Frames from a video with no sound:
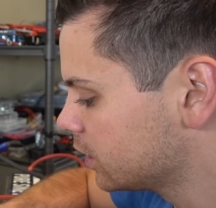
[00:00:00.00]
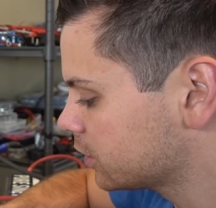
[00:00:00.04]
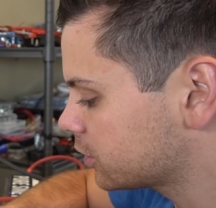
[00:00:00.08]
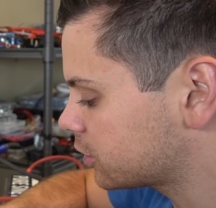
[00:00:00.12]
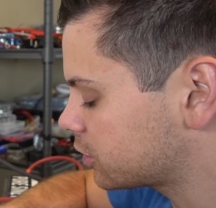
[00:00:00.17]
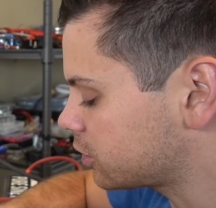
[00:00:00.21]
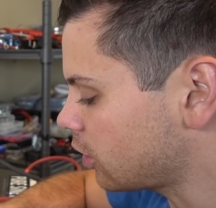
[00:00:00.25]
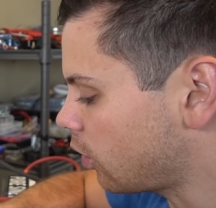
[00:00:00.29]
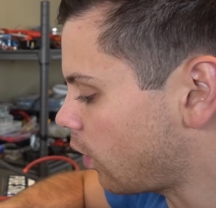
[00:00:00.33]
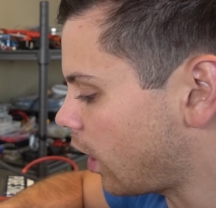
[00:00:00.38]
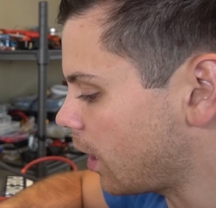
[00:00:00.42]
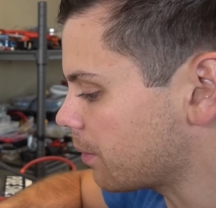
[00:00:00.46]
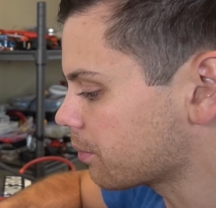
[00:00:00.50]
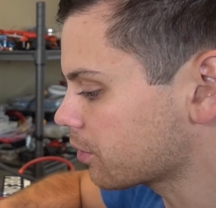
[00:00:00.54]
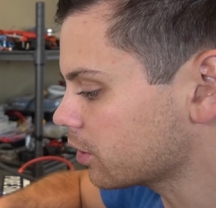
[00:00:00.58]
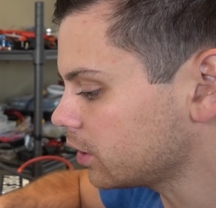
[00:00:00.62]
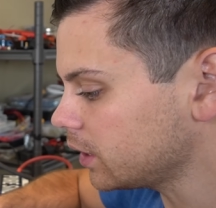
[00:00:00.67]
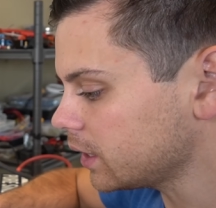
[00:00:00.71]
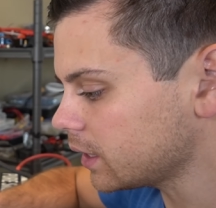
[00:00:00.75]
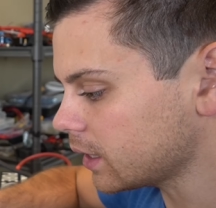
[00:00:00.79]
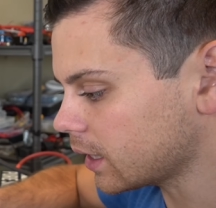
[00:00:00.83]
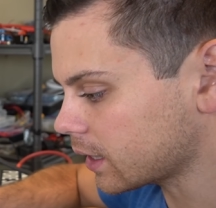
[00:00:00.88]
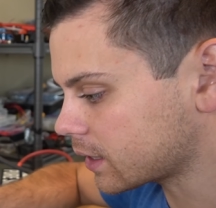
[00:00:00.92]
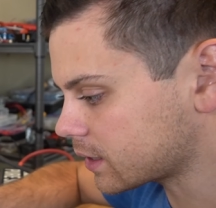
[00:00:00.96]
So I'm
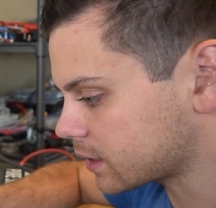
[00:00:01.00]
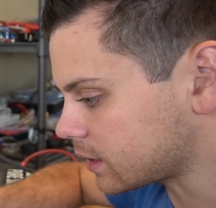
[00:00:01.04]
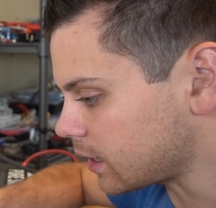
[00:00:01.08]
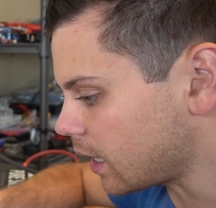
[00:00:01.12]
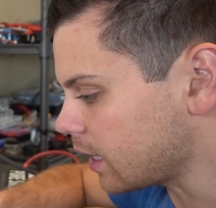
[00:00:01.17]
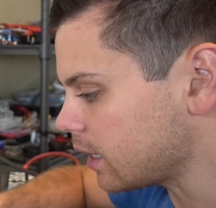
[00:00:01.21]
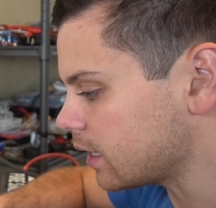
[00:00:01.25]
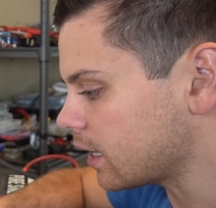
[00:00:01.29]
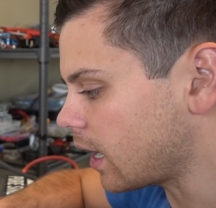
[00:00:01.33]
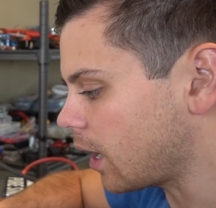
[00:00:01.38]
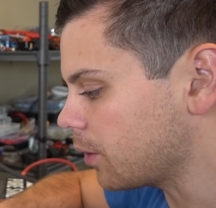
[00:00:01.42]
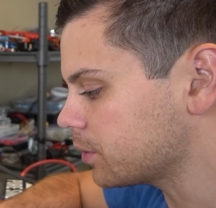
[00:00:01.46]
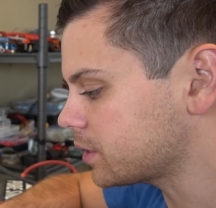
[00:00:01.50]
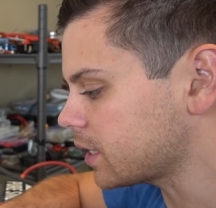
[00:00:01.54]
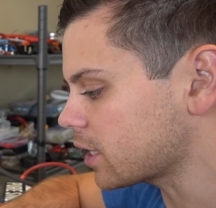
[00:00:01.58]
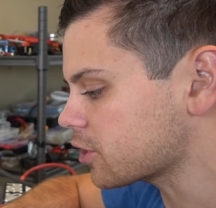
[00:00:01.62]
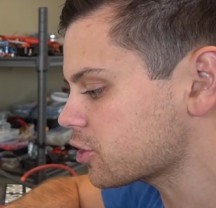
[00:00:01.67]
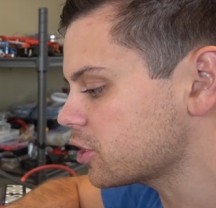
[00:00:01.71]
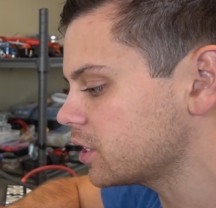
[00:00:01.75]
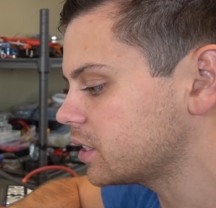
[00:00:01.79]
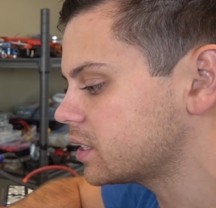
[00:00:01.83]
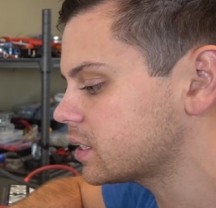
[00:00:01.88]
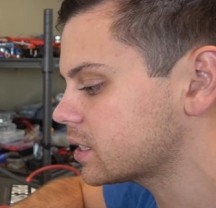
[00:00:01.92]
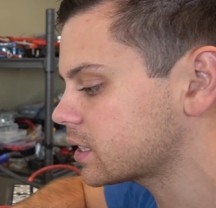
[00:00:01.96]
really excited. I was
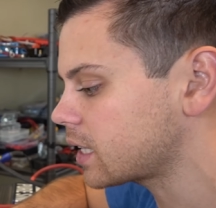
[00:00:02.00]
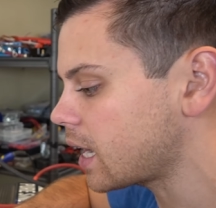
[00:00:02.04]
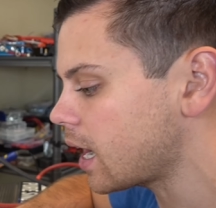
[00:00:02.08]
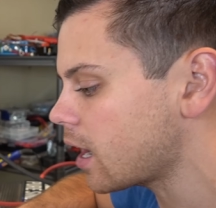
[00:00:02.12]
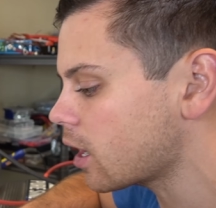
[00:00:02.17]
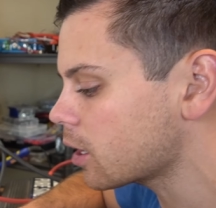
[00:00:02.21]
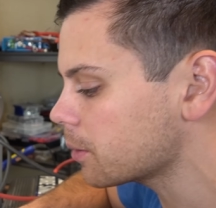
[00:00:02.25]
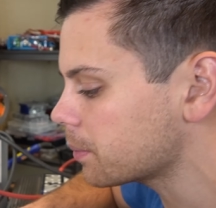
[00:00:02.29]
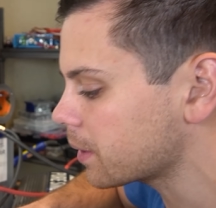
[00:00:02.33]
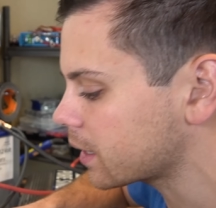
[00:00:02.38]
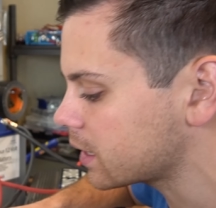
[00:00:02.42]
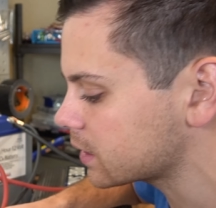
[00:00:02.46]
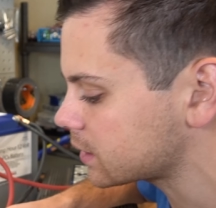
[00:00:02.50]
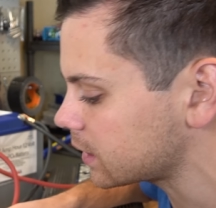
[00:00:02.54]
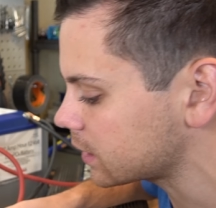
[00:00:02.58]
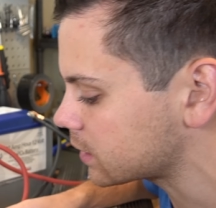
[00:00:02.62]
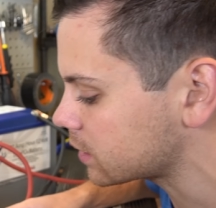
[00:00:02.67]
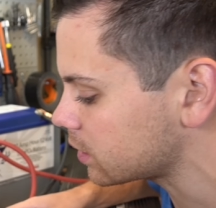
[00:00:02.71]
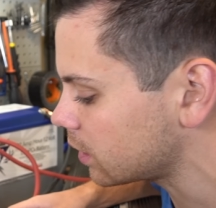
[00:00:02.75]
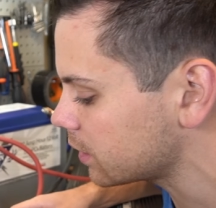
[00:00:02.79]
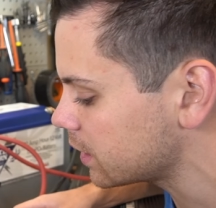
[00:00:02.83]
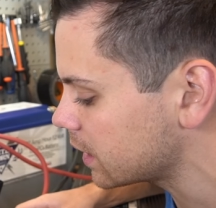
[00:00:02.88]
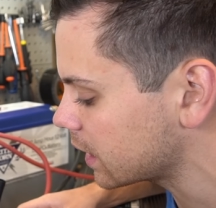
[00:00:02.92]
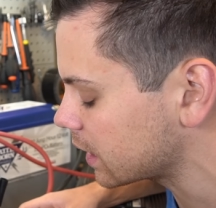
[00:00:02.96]
actually scared because I
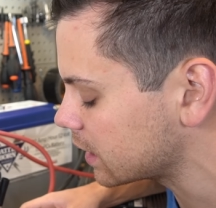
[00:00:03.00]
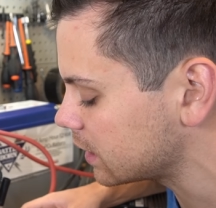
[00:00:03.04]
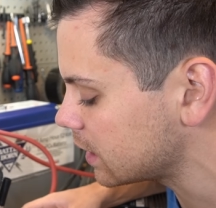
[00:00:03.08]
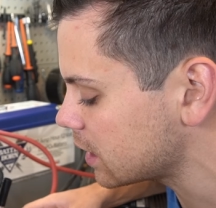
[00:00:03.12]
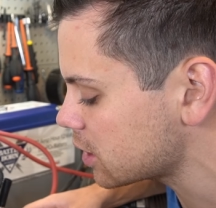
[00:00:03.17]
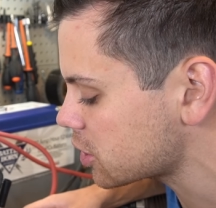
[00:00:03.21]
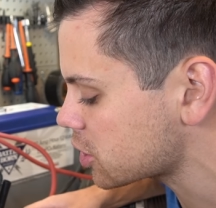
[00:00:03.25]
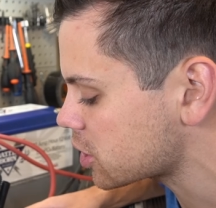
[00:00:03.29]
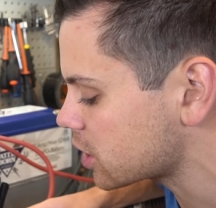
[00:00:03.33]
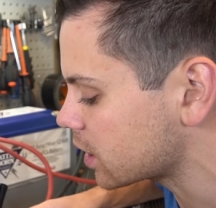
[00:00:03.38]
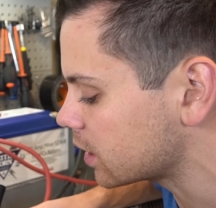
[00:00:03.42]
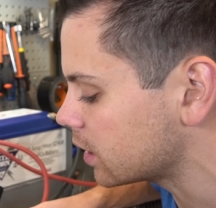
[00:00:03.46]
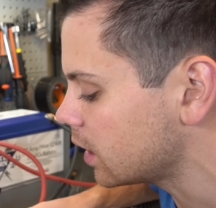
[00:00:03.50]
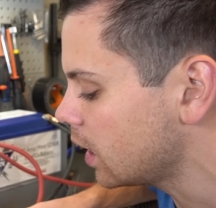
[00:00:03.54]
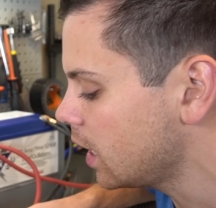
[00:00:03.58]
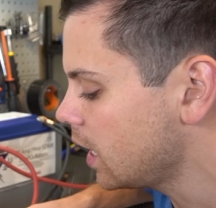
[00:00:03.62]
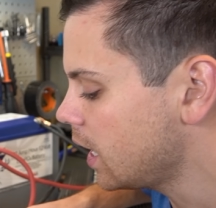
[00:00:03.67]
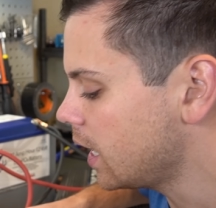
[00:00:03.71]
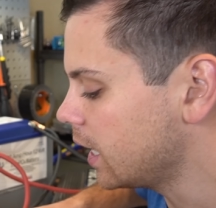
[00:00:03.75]
saw the ignition